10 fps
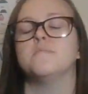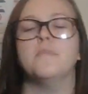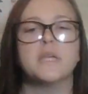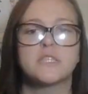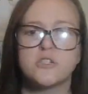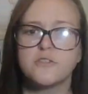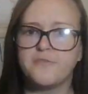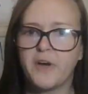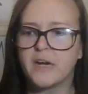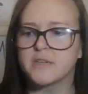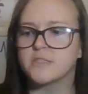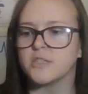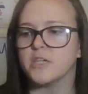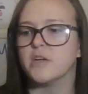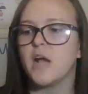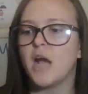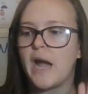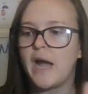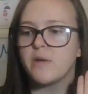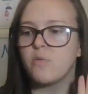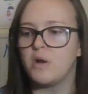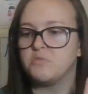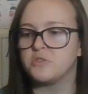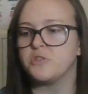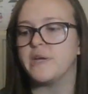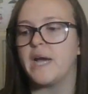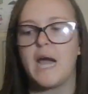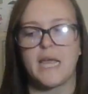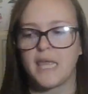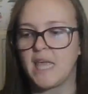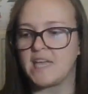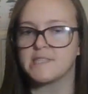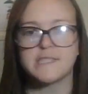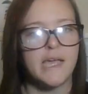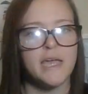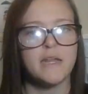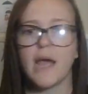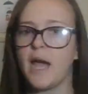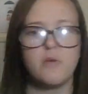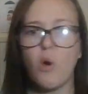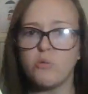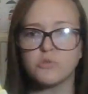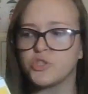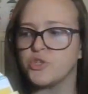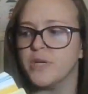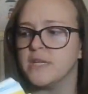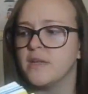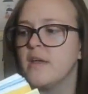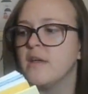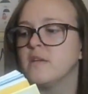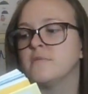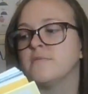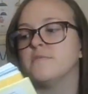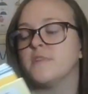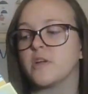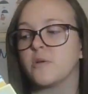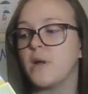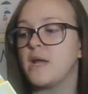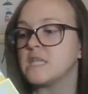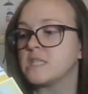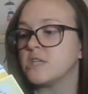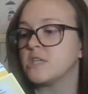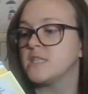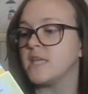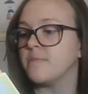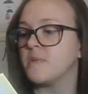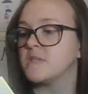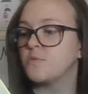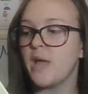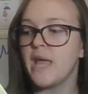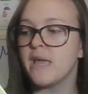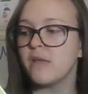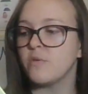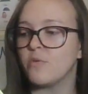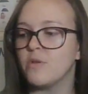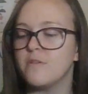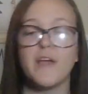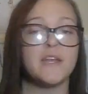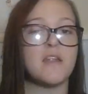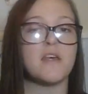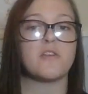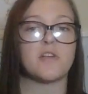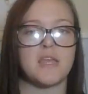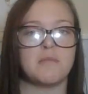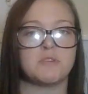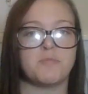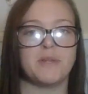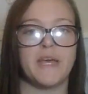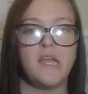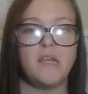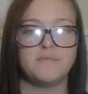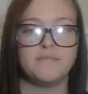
Mr. Fox, sir, I won't do it. I can't say it. I won't chew it. Very well, sir. Step this way. We'll find another game to play.